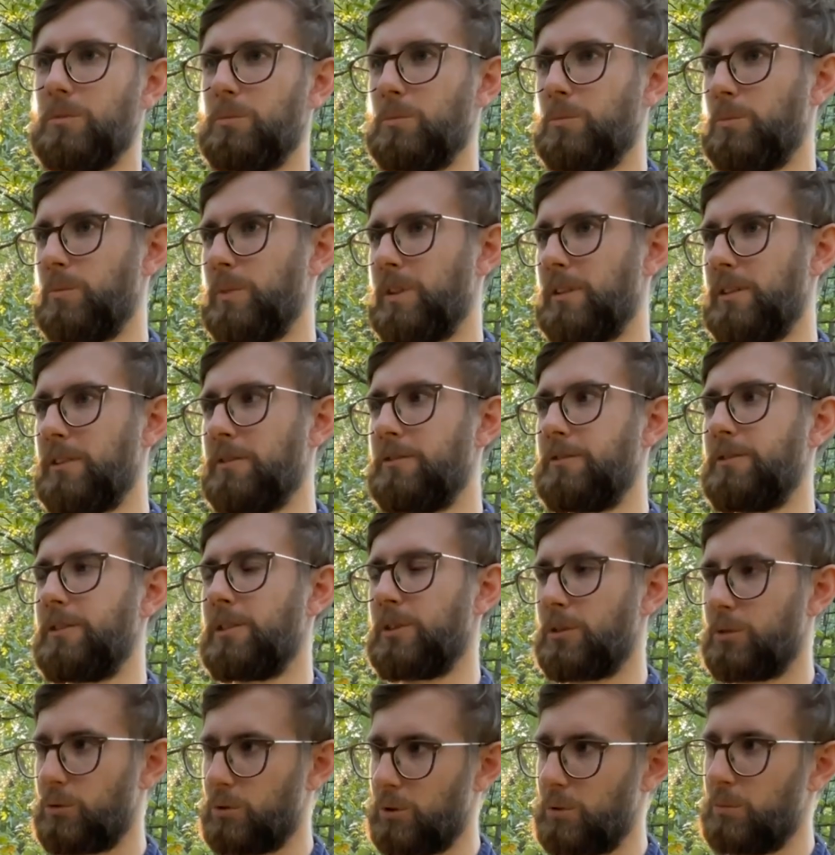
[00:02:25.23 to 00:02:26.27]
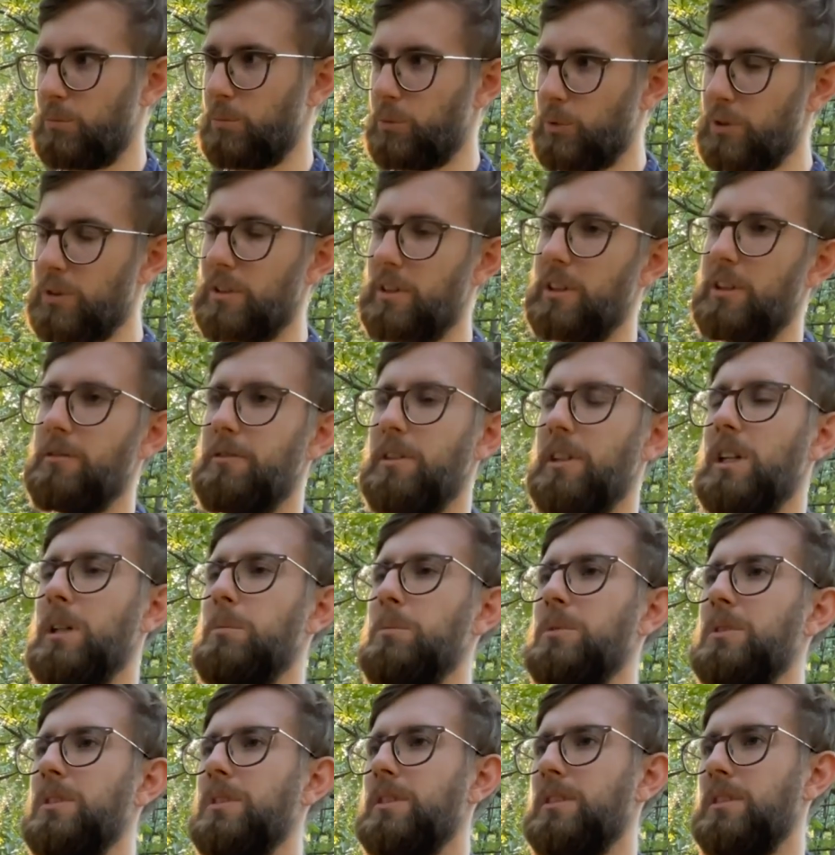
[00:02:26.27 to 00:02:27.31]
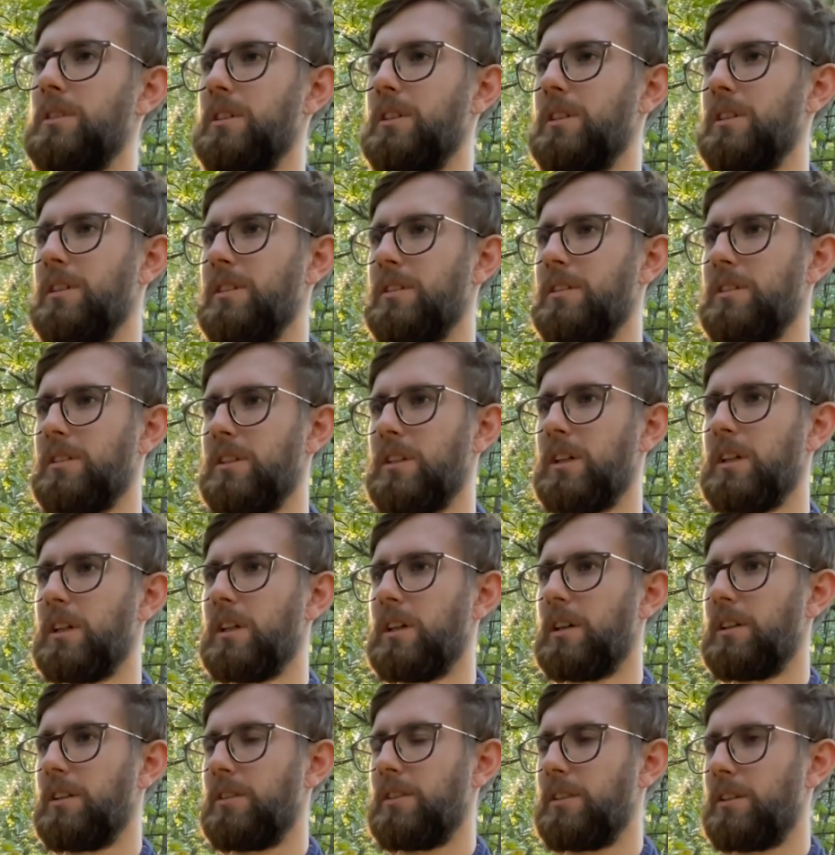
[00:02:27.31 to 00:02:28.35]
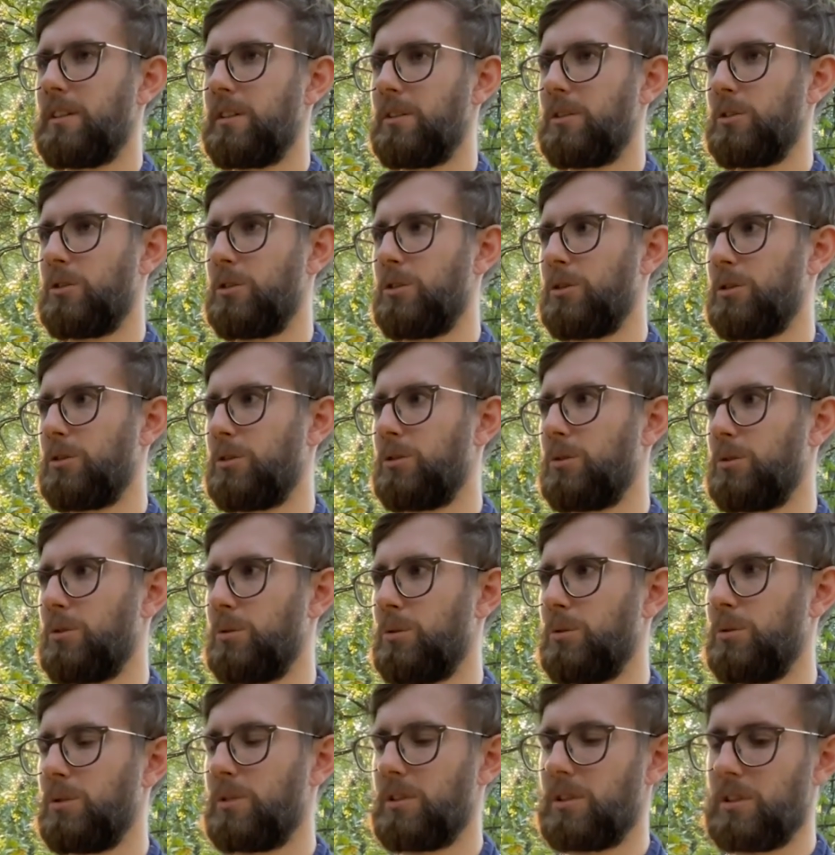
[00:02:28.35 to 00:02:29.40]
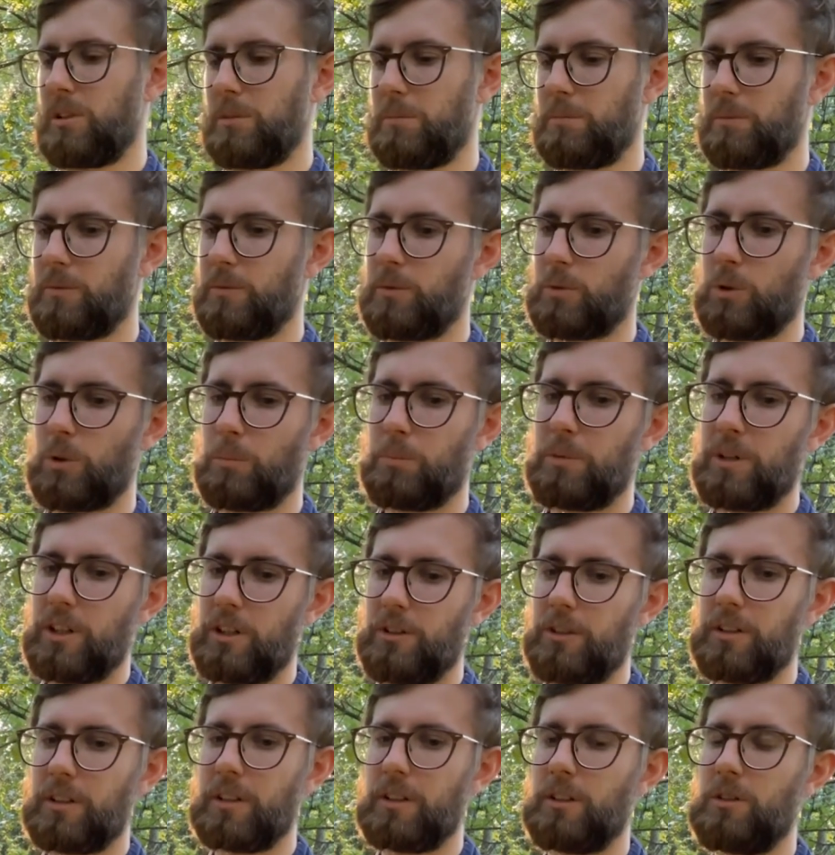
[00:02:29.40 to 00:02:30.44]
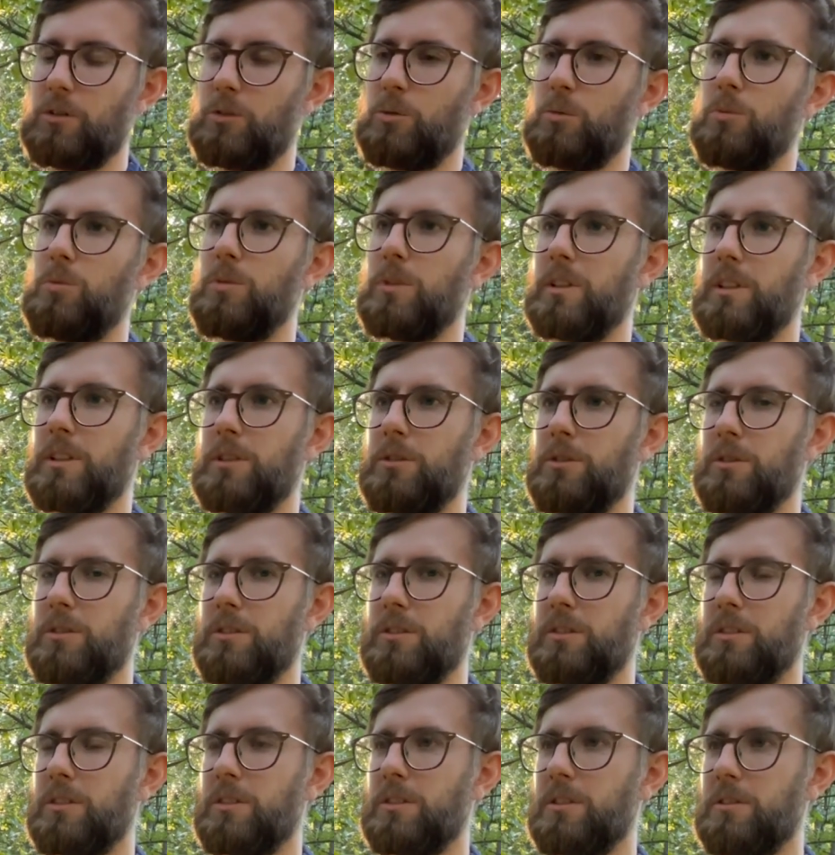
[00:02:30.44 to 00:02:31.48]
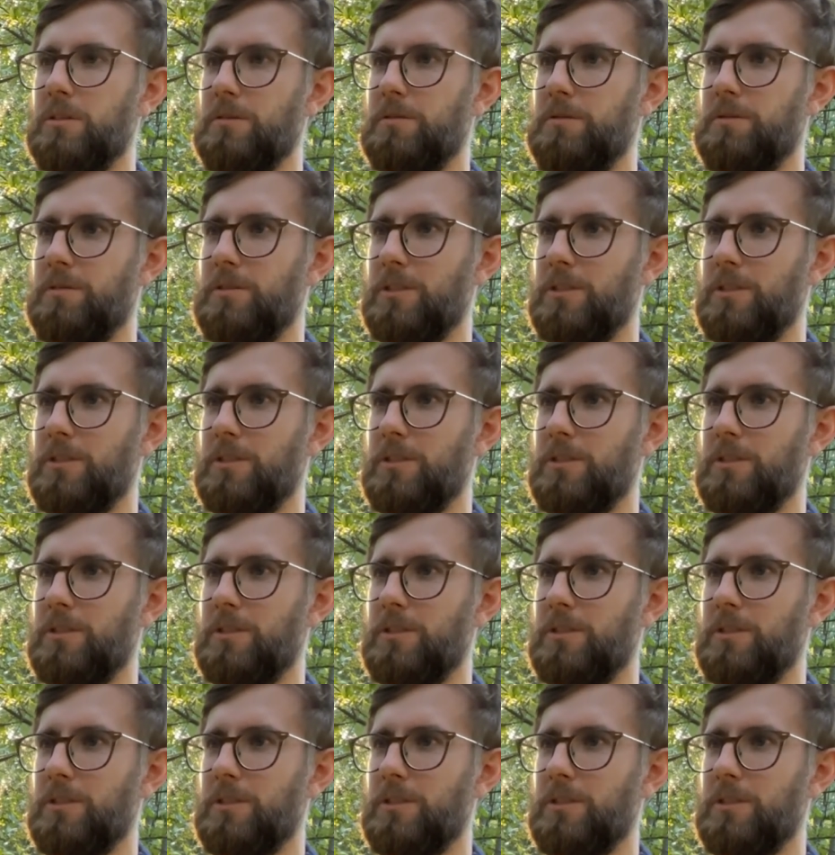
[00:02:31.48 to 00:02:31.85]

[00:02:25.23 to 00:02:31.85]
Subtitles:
where if the storm wouldn't have happened, and then also comparing it to alternative